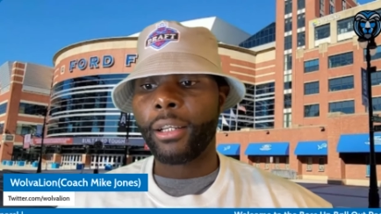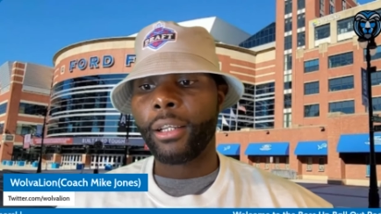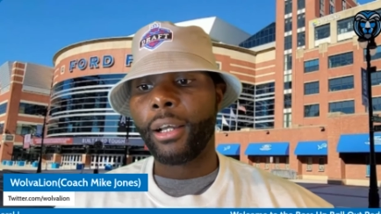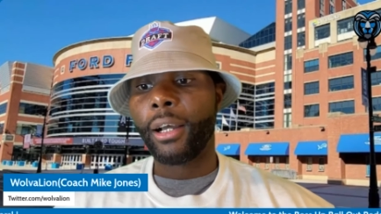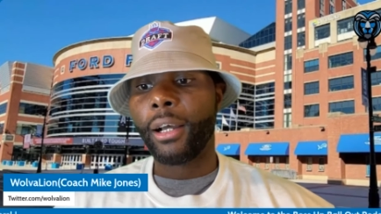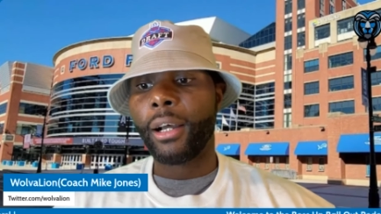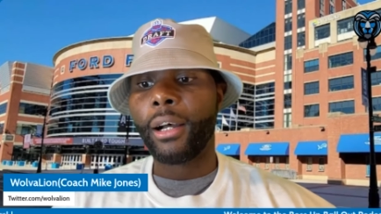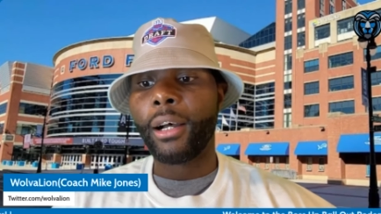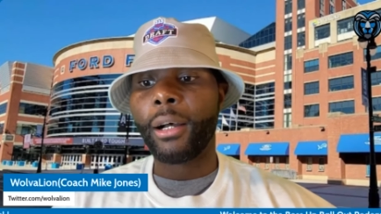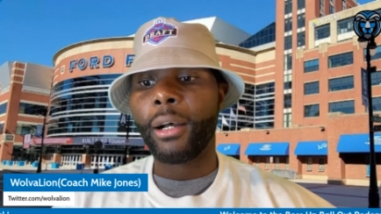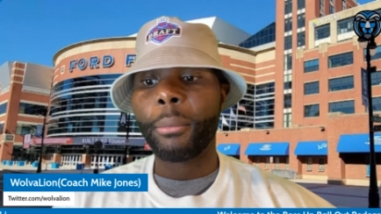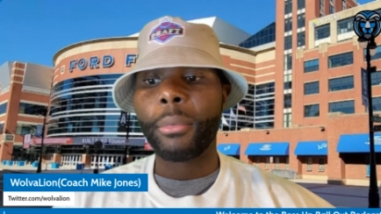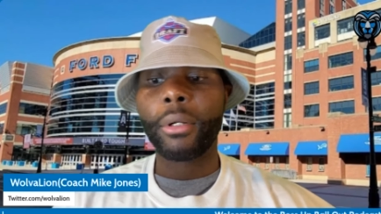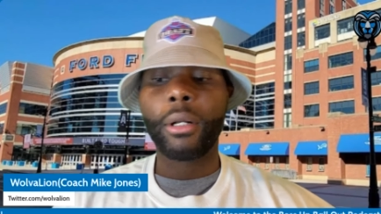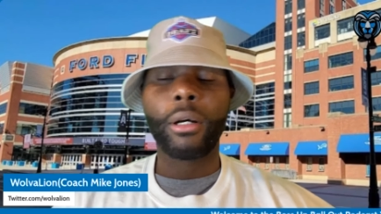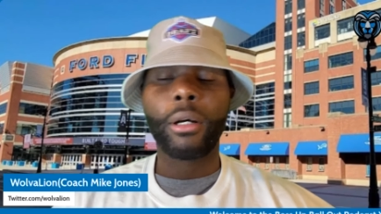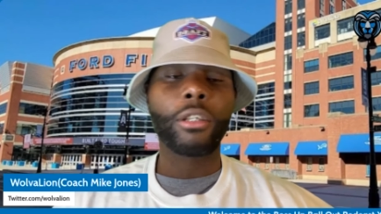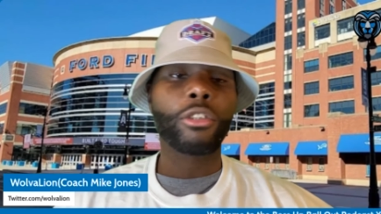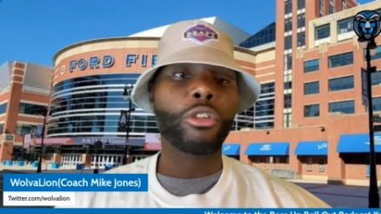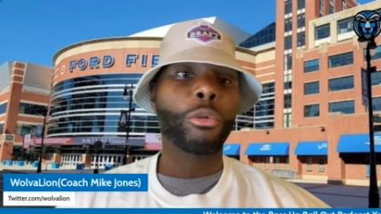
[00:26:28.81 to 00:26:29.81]
And
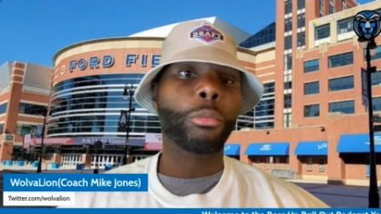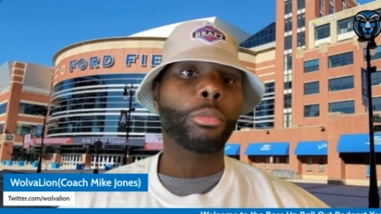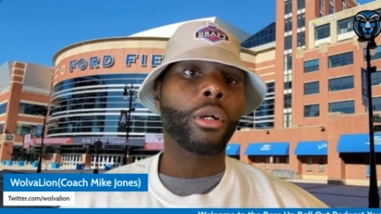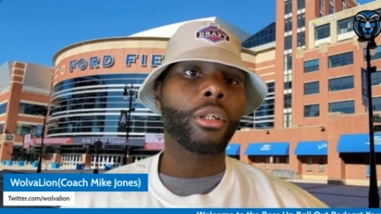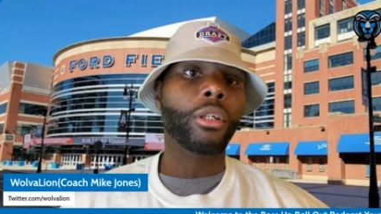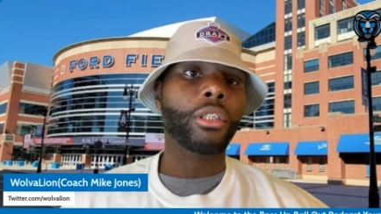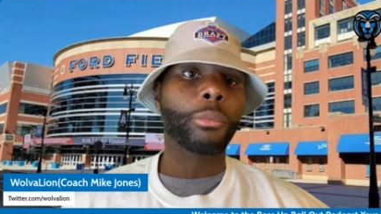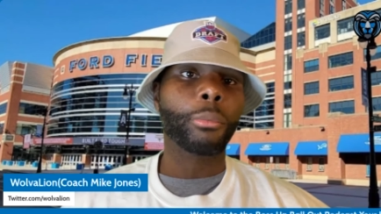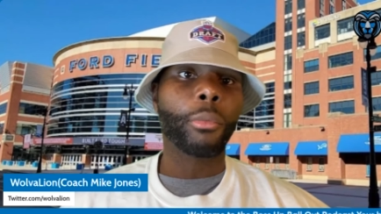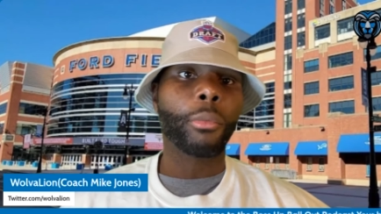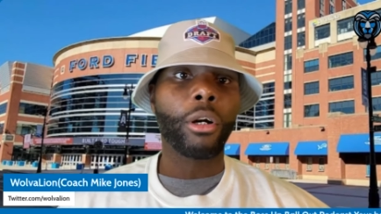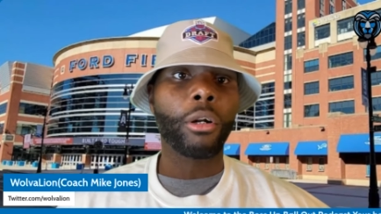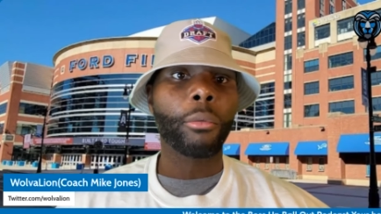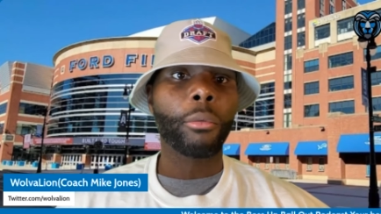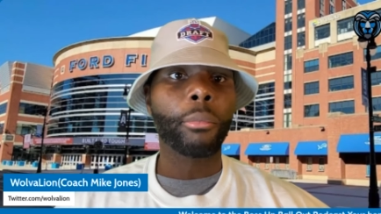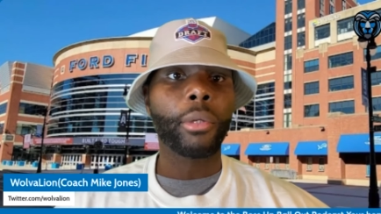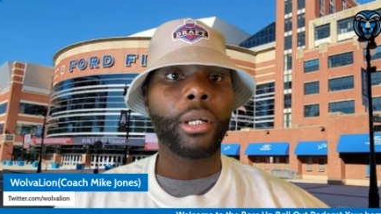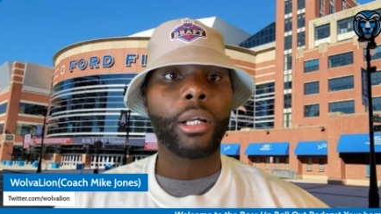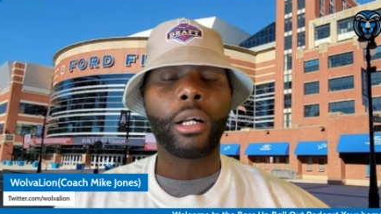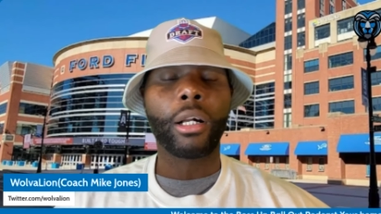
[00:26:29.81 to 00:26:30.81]
also, Brodric Martin
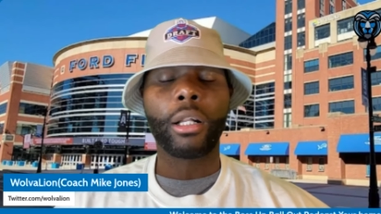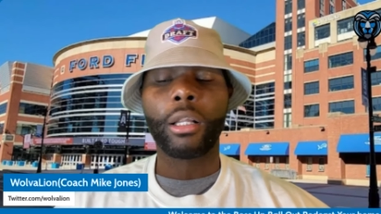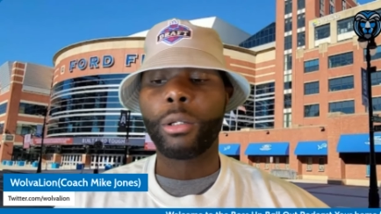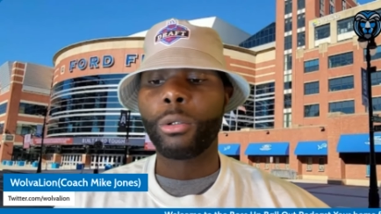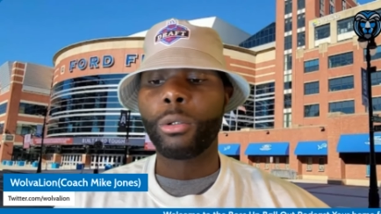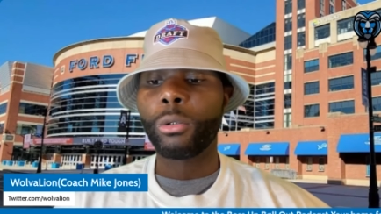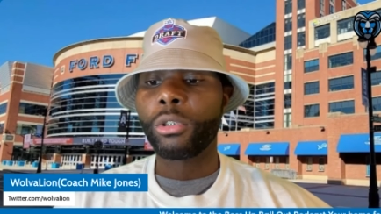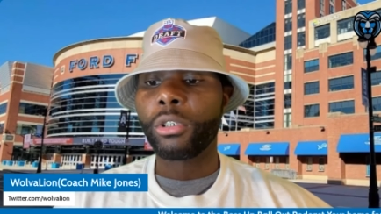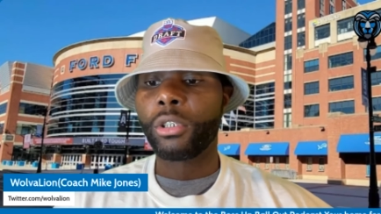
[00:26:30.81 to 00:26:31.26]
being close